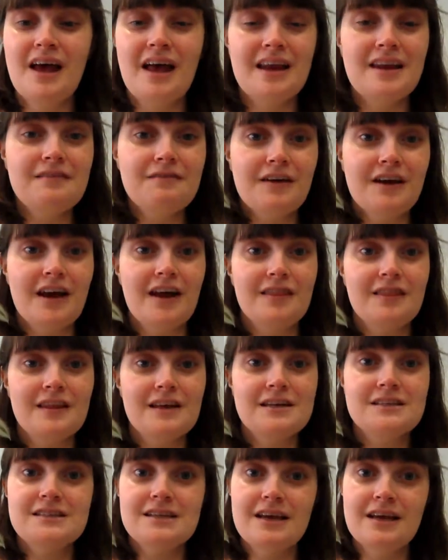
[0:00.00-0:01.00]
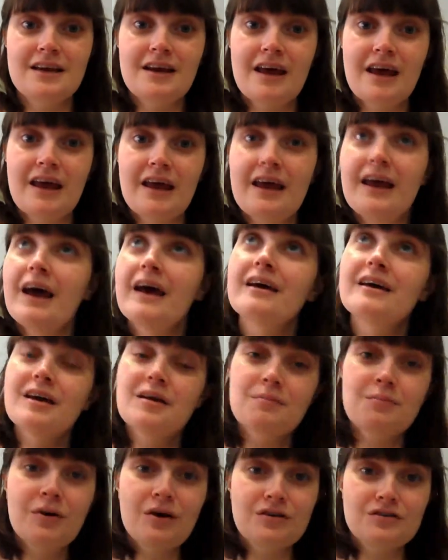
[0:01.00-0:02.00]
And if I had this in a
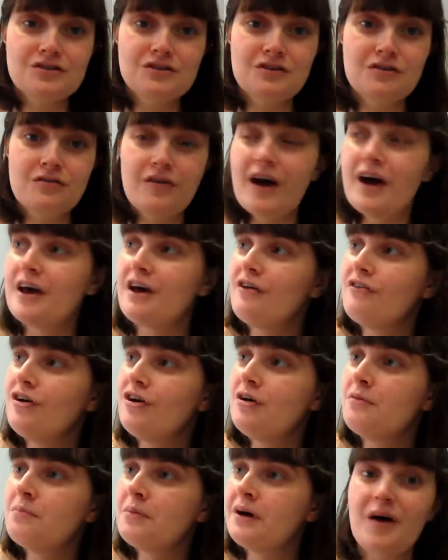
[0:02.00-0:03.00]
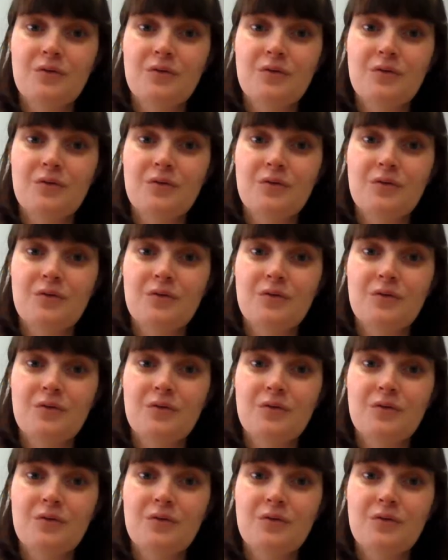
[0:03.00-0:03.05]
hanging pot sort of higher up,